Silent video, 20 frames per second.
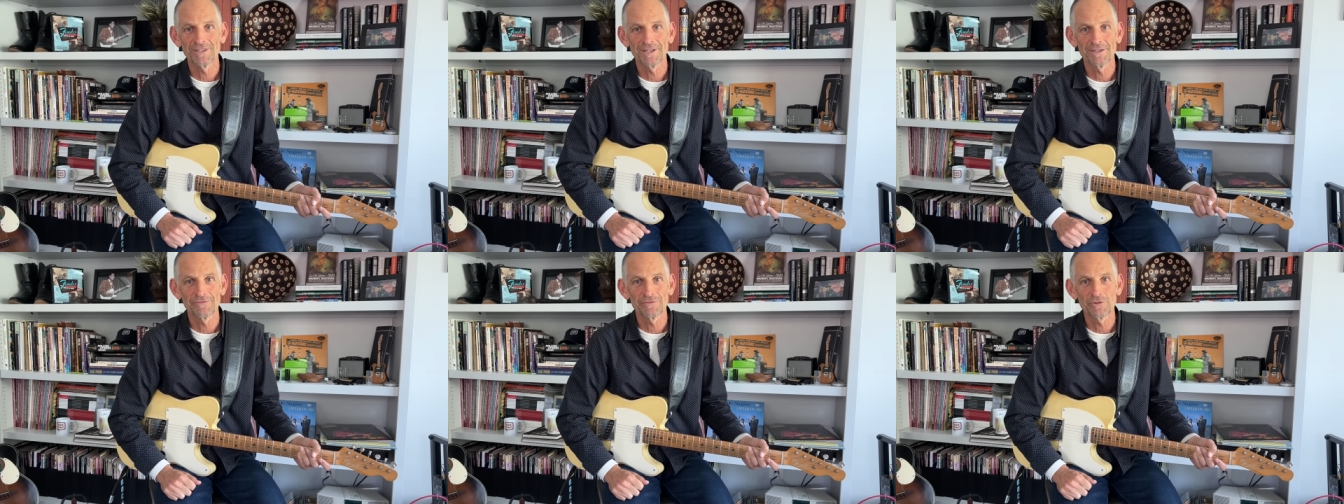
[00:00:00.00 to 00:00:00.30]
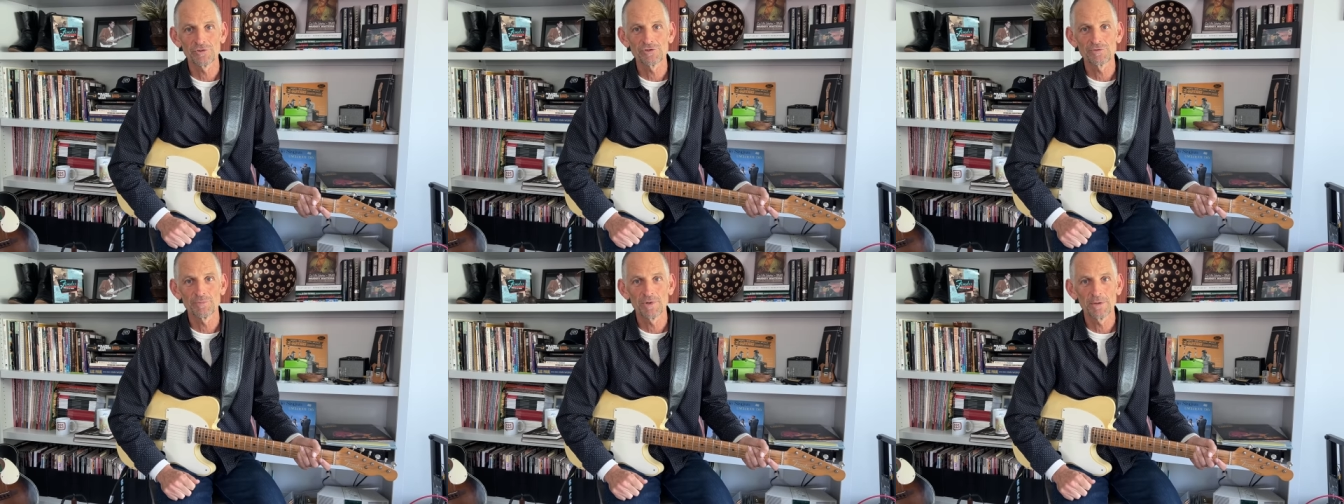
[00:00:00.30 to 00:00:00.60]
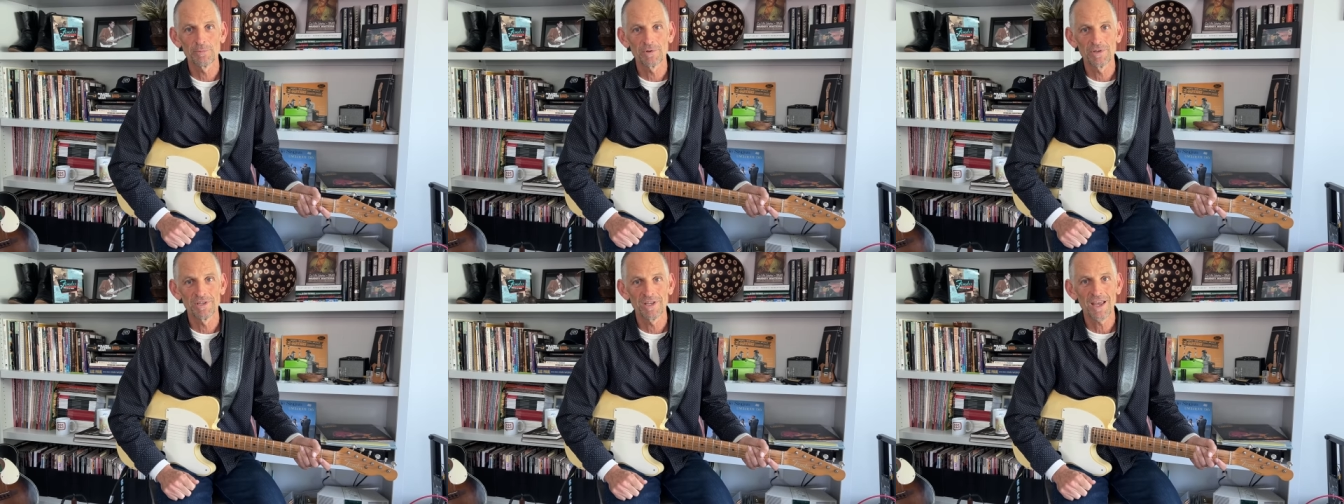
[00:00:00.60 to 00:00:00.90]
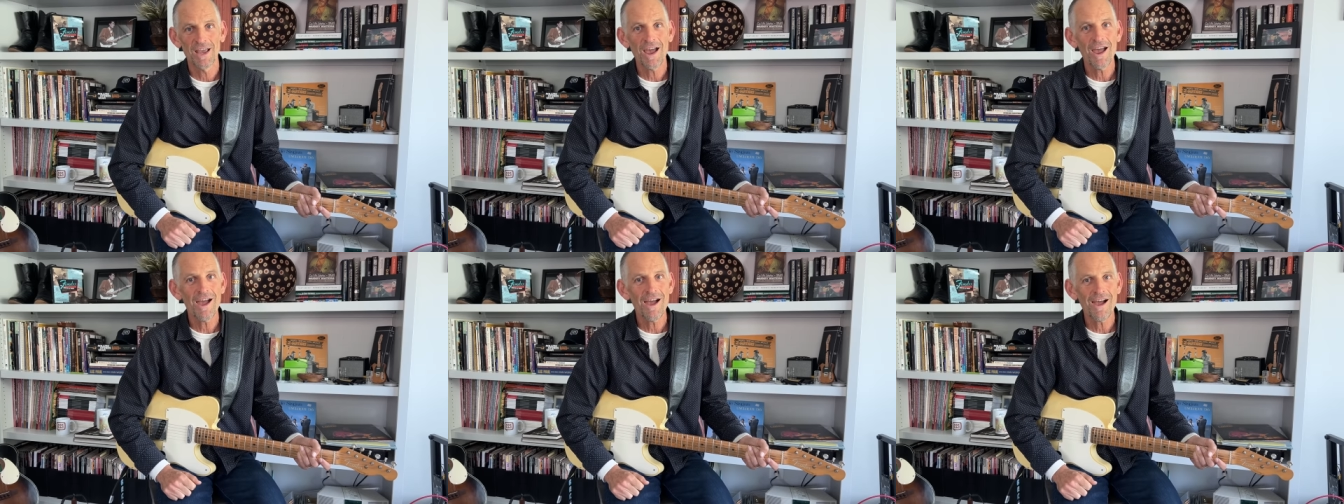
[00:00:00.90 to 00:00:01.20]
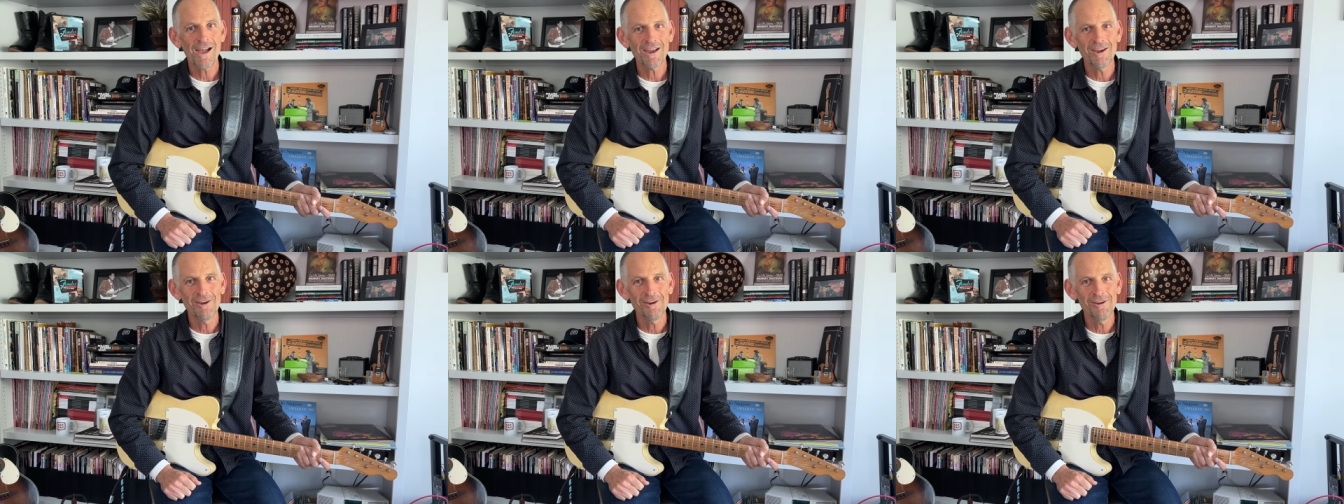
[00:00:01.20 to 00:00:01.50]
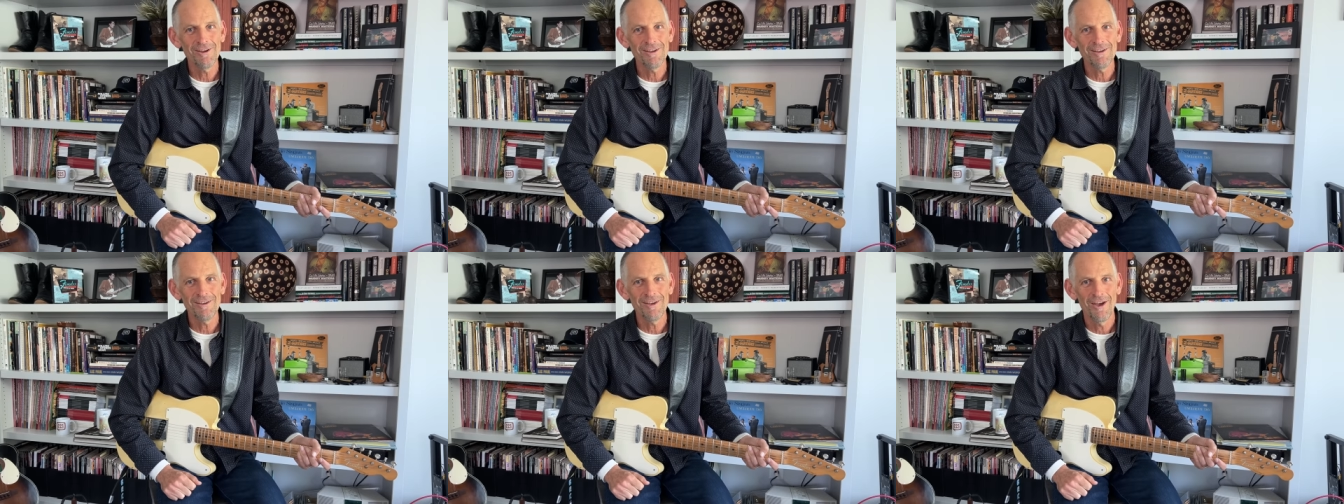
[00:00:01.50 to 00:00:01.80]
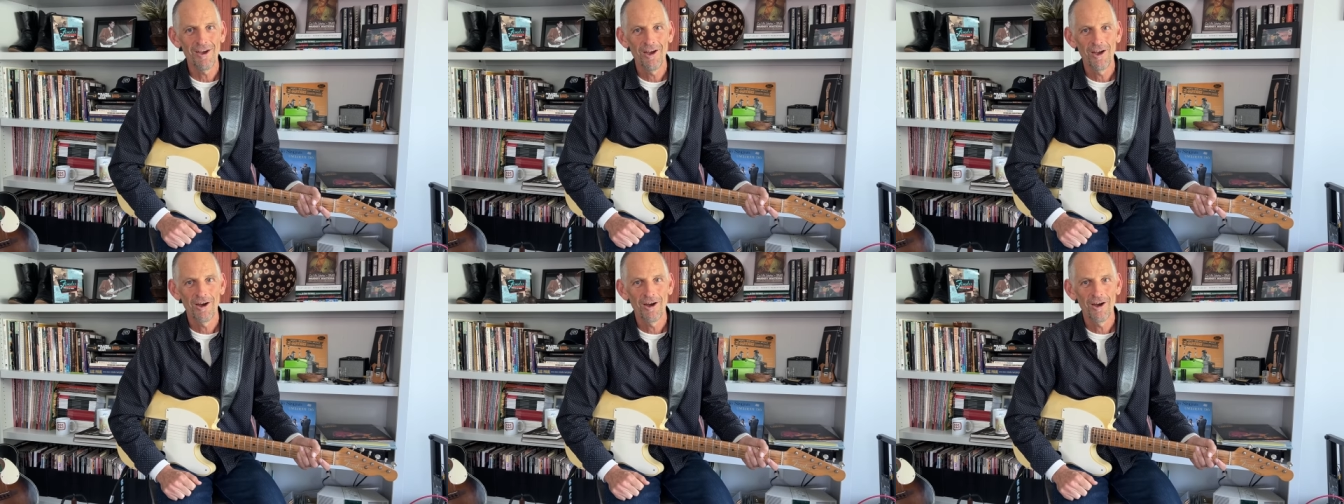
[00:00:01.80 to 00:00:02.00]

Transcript: if there's people, yeah, I hear you.